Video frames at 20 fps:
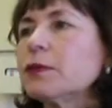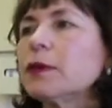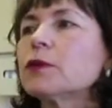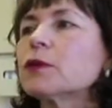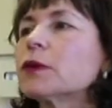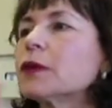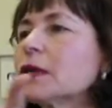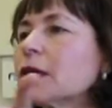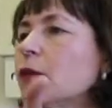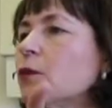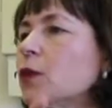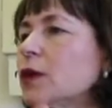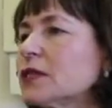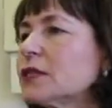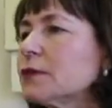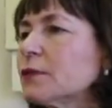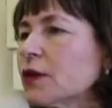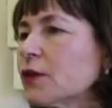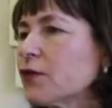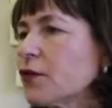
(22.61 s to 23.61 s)
We like to
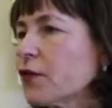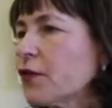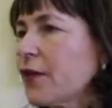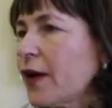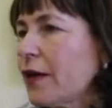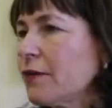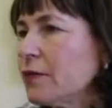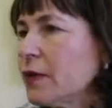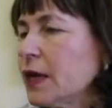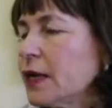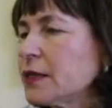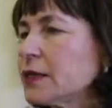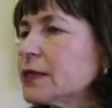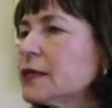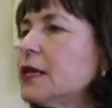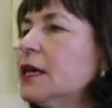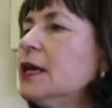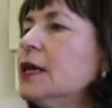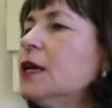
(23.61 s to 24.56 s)
look all over in the body.